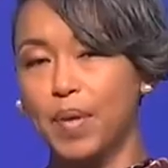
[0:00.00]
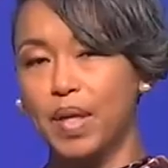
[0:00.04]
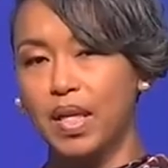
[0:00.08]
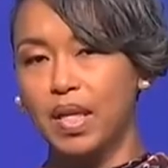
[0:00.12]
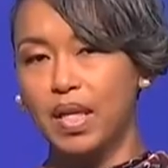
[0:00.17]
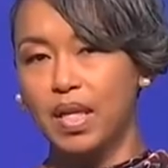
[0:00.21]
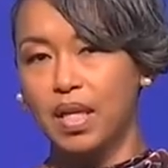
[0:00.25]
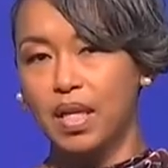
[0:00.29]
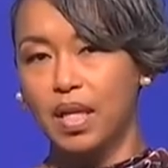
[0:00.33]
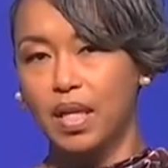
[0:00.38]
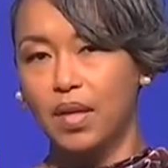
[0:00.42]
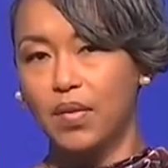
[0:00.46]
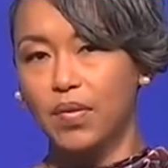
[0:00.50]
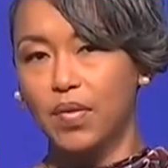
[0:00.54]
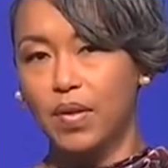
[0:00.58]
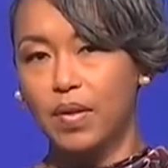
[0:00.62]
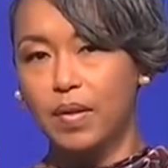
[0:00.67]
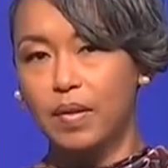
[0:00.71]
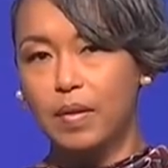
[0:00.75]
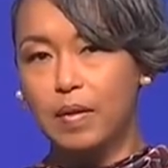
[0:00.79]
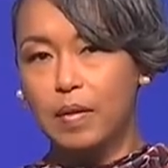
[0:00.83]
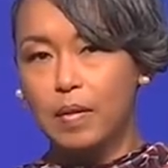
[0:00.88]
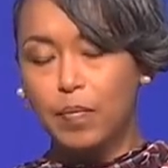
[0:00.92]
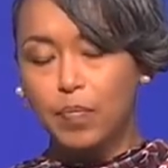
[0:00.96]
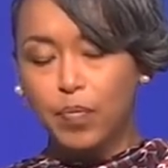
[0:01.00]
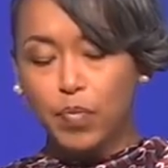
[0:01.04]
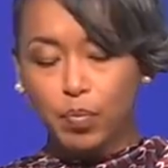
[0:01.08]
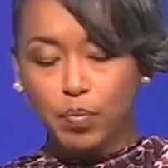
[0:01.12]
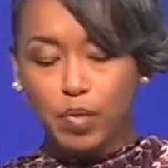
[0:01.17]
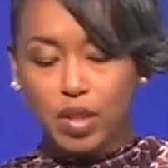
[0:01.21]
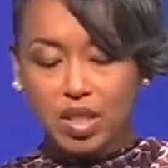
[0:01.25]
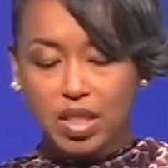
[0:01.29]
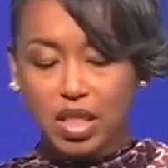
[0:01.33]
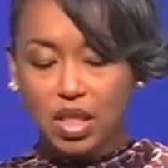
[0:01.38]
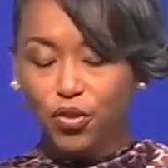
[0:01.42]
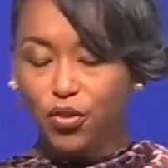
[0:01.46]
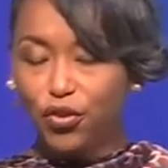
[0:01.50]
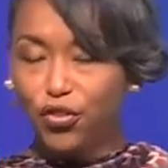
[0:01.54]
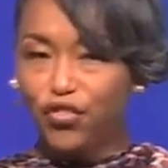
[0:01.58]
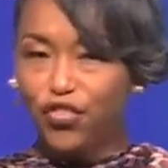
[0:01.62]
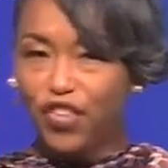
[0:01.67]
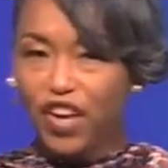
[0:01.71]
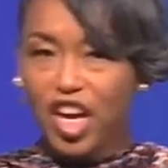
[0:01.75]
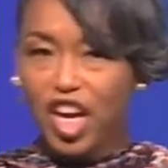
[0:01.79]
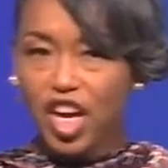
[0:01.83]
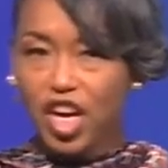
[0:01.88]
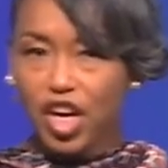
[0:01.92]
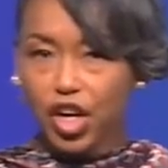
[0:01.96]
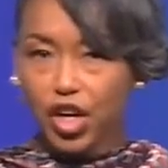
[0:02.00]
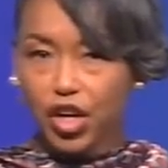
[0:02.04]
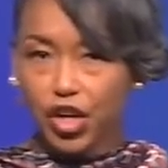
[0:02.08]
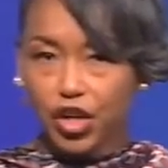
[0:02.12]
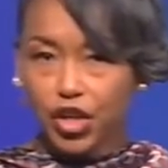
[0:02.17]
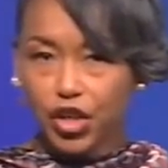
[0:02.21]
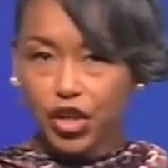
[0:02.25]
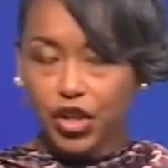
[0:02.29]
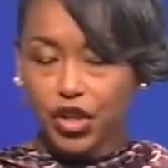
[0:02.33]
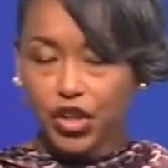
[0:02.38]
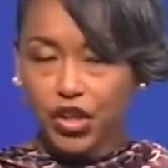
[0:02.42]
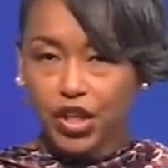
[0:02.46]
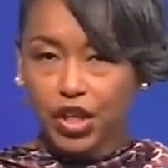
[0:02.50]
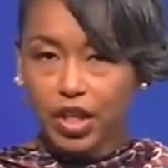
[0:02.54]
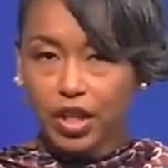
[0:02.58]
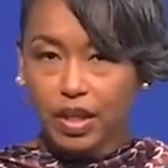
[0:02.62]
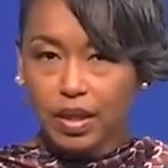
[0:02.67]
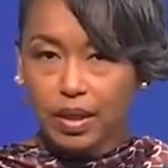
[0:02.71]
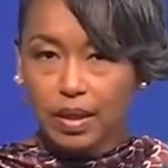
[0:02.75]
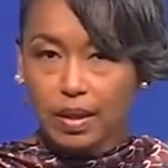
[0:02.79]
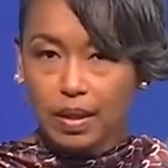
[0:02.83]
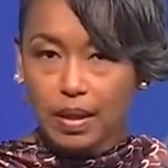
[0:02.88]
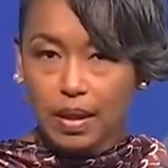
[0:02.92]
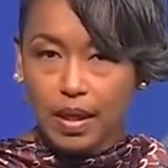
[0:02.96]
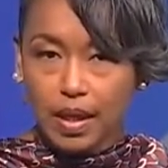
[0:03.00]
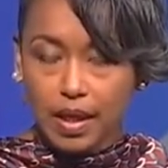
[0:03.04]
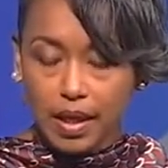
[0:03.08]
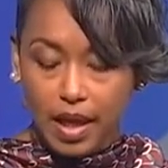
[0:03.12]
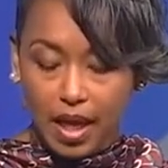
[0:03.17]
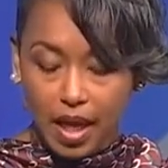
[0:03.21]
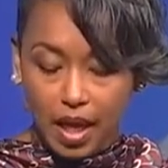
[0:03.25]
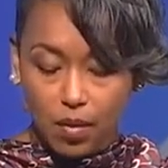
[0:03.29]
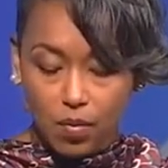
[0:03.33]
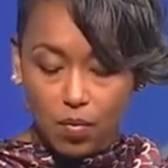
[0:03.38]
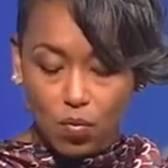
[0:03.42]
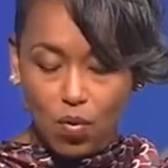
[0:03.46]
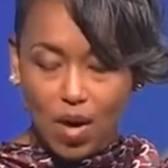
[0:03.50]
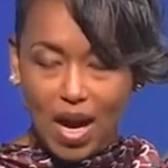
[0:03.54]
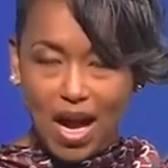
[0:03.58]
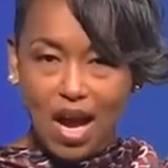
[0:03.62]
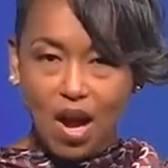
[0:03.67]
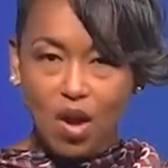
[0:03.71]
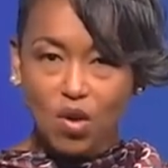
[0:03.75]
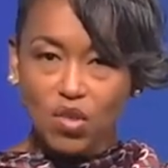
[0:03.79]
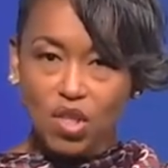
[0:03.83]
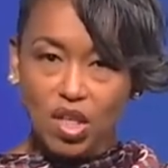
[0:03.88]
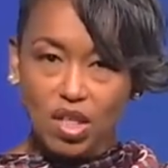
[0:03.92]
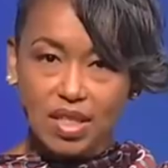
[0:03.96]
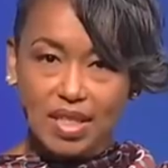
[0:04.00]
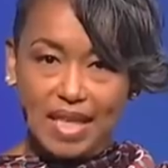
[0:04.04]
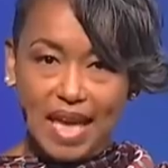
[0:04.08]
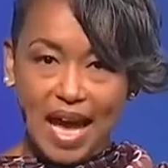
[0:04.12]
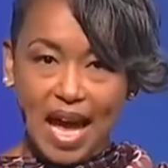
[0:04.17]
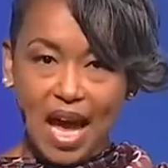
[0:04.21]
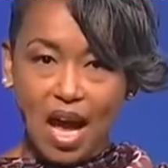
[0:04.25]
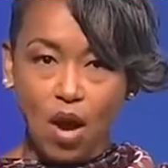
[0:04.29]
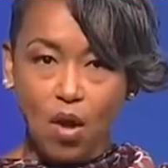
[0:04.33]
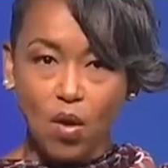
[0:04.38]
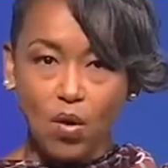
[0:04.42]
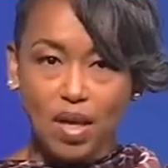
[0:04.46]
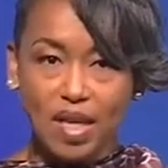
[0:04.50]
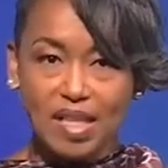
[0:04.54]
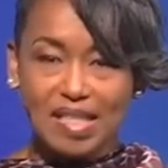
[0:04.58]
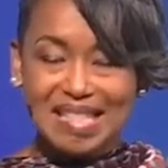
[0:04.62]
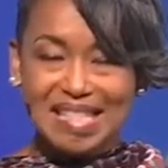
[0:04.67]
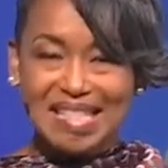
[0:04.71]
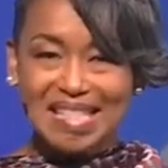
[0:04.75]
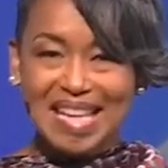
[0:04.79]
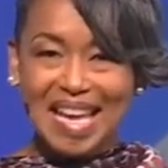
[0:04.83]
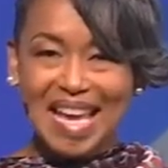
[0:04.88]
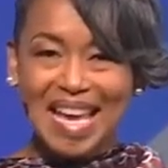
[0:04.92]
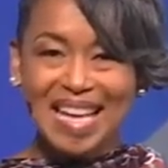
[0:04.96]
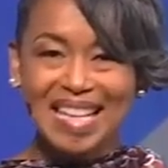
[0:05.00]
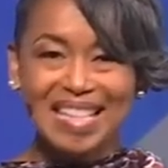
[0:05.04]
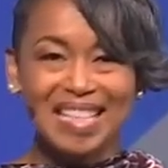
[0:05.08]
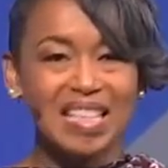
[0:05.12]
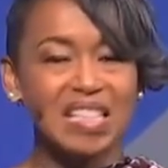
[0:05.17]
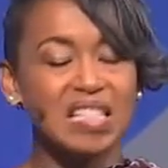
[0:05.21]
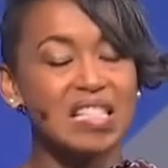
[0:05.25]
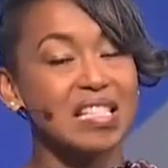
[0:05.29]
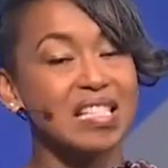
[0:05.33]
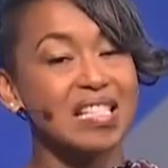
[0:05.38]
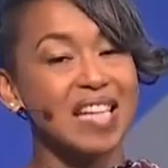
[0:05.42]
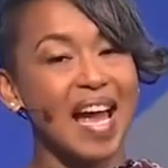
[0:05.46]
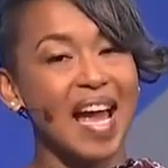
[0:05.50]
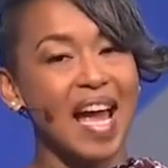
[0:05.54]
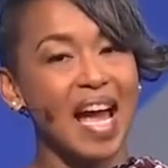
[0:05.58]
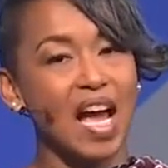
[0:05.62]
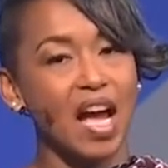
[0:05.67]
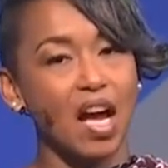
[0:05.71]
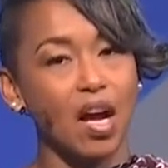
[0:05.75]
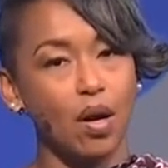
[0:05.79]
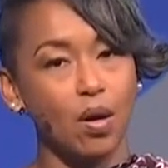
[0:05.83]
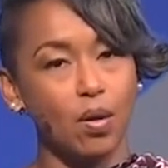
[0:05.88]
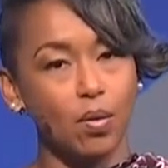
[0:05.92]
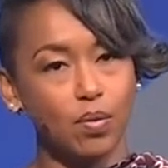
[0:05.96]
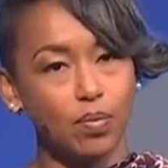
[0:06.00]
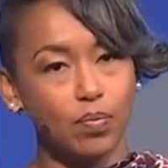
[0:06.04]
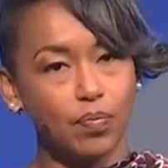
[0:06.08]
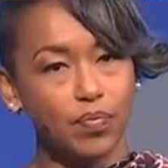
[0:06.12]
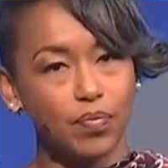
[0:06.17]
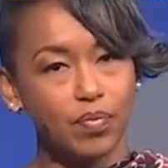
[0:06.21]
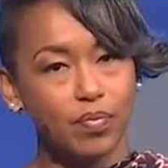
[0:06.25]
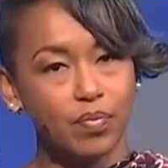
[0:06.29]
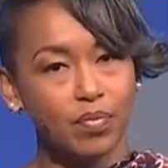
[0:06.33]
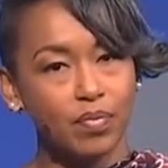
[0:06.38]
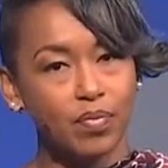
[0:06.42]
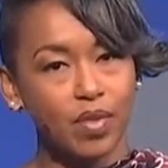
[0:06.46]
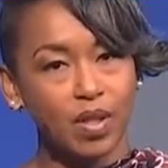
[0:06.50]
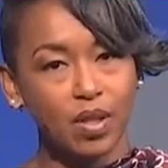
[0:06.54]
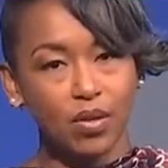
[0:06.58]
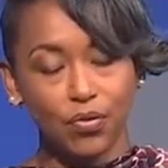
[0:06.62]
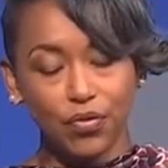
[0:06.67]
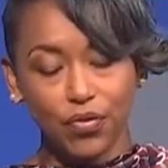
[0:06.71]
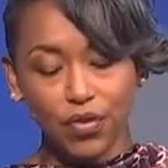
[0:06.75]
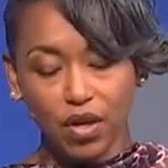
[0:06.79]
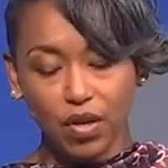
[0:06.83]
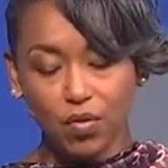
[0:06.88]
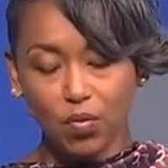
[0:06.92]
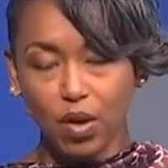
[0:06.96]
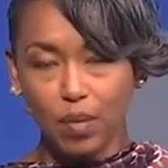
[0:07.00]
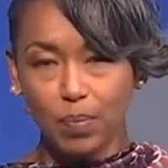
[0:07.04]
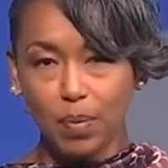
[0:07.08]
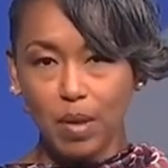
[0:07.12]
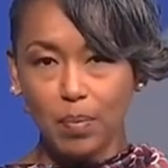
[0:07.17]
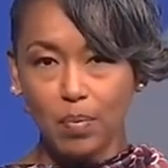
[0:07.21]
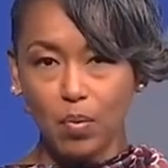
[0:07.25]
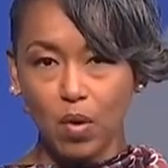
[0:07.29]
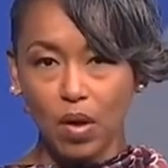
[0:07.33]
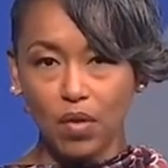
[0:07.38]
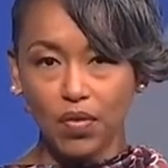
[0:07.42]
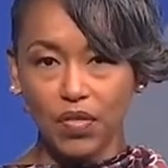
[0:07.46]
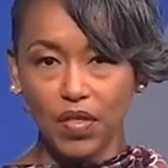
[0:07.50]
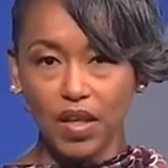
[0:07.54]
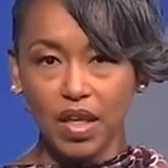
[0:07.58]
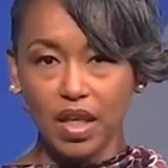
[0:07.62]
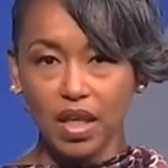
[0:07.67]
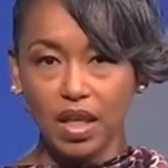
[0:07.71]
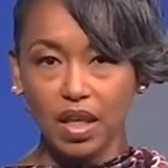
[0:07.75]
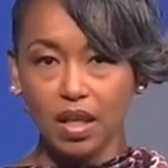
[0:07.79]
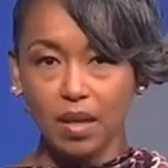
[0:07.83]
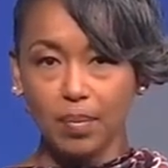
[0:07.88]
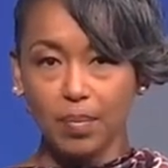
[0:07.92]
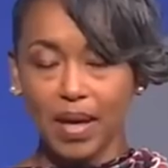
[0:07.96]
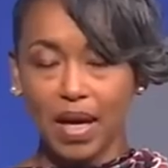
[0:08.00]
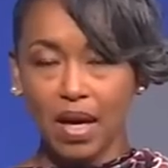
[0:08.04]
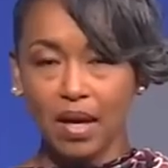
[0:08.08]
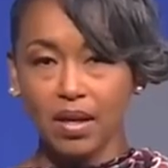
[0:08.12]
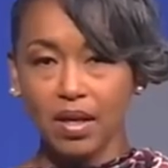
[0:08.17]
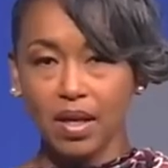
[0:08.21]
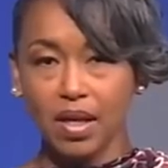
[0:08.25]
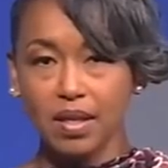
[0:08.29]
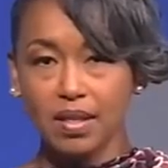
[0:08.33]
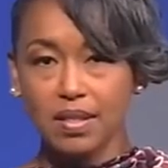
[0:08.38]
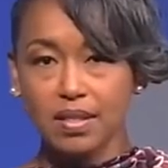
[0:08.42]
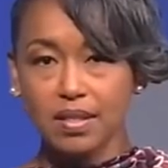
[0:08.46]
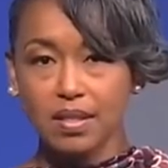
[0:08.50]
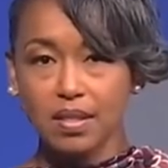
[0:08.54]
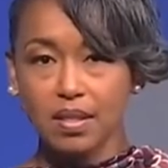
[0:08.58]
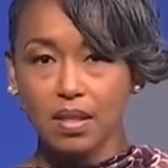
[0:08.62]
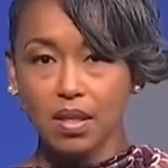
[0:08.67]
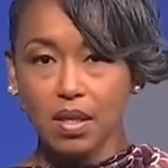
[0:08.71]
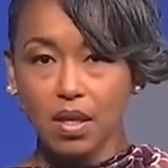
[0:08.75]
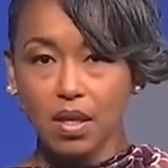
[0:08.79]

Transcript: in love. But see, fear can round us out and sand us down. Fear of what people are thinking about us.